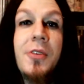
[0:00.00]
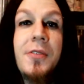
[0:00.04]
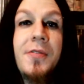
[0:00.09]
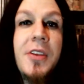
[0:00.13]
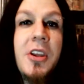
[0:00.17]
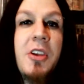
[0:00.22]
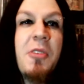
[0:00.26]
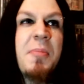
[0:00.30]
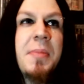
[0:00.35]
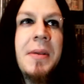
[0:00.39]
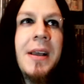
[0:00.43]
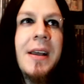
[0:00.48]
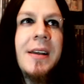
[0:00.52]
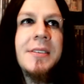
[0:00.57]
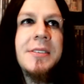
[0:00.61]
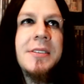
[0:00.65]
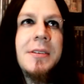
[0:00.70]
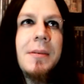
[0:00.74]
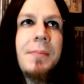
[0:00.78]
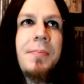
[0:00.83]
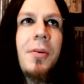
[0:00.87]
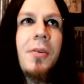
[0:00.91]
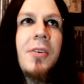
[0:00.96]
review
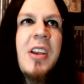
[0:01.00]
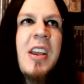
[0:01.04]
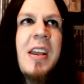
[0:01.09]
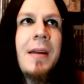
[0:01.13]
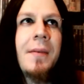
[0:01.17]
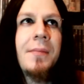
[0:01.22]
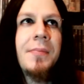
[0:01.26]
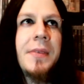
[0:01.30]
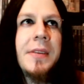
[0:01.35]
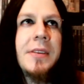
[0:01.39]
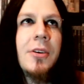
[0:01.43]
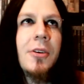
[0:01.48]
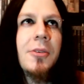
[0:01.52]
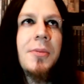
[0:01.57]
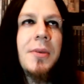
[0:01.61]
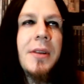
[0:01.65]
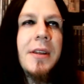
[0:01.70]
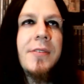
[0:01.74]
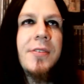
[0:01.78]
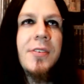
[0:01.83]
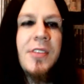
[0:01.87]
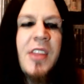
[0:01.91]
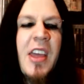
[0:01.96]
because the point
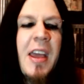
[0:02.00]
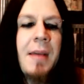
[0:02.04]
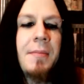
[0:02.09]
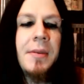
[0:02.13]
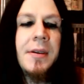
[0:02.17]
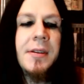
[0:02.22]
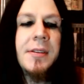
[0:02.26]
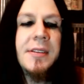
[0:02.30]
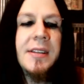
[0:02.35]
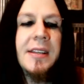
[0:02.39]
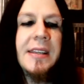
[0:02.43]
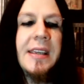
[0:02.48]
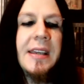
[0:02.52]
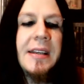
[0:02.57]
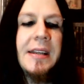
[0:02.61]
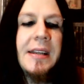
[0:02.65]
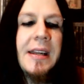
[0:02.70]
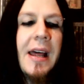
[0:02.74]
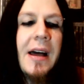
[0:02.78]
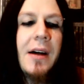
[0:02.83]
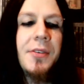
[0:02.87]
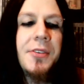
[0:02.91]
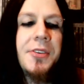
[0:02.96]
normally for them is to get
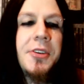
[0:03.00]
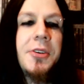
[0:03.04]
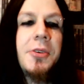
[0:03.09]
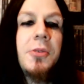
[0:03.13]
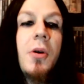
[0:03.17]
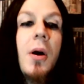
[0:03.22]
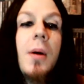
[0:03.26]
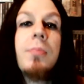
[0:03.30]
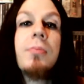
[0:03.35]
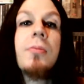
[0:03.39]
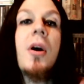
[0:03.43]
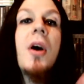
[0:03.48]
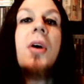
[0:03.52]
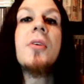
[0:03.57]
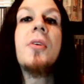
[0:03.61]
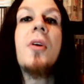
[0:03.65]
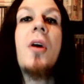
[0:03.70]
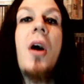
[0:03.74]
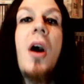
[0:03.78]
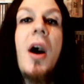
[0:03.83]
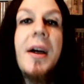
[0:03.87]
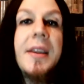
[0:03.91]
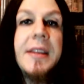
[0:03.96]
it out to a
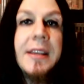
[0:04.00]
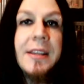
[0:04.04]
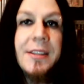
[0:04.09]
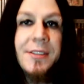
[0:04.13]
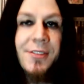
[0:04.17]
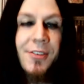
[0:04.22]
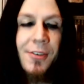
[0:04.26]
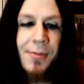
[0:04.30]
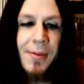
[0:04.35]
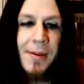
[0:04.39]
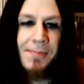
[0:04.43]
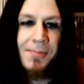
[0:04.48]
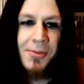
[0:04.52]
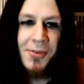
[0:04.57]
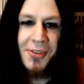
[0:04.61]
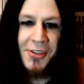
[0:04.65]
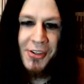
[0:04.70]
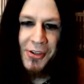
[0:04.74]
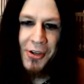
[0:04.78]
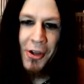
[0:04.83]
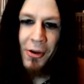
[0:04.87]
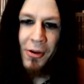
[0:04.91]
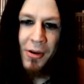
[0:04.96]
broader audience for people
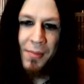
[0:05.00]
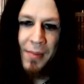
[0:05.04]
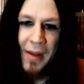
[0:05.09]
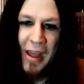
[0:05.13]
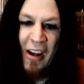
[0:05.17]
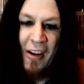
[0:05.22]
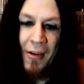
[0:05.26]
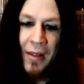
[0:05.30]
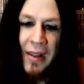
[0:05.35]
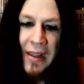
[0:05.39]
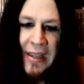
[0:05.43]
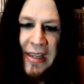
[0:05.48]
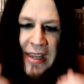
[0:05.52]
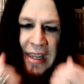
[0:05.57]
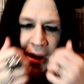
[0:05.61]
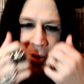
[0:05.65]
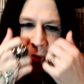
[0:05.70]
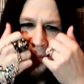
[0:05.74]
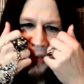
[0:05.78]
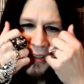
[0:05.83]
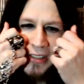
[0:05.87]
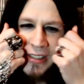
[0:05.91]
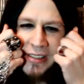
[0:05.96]
to know about,
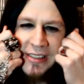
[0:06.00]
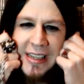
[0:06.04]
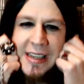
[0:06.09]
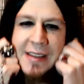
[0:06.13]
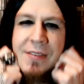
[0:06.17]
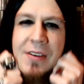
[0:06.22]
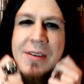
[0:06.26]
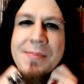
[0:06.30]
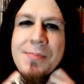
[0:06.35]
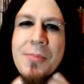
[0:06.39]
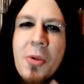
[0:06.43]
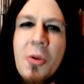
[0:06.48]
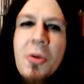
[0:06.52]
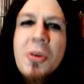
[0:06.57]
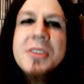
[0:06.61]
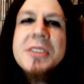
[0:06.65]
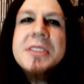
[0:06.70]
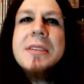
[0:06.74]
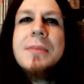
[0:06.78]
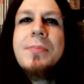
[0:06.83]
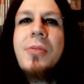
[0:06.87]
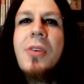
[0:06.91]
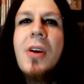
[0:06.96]
which is even more
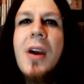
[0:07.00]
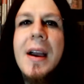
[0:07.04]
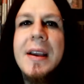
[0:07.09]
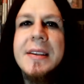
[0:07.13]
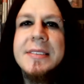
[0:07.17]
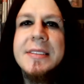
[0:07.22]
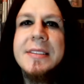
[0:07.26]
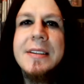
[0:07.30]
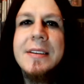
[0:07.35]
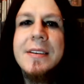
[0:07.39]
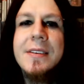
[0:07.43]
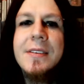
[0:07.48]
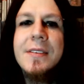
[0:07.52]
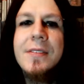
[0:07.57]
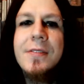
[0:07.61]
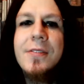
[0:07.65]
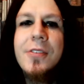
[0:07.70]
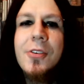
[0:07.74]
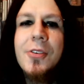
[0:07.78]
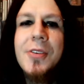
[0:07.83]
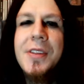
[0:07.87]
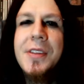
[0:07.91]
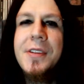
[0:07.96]
surprising
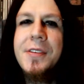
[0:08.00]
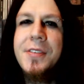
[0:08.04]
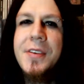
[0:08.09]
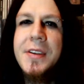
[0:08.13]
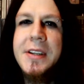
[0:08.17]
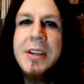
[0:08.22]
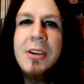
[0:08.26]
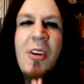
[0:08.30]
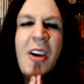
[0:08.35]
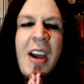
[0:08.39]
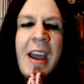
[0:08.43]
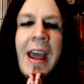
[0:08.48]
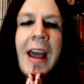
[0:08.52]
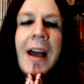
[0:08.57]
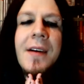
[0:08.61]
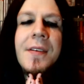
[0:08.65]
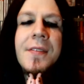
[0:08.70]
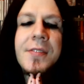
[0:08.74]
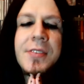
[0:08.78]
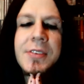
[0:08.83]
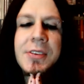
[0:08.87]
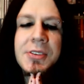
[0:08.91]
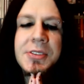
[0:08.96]
for the video I
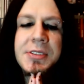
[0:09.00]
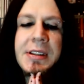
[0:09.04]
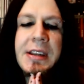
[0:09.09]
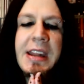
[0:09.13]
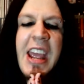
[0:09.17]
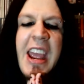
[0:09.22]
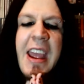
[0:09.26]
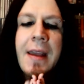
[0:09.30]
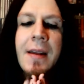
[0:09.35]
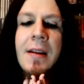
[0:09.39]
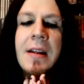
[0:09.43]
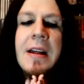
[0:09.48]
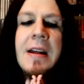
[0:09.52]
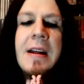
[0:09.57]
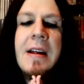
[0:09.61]
have for you today.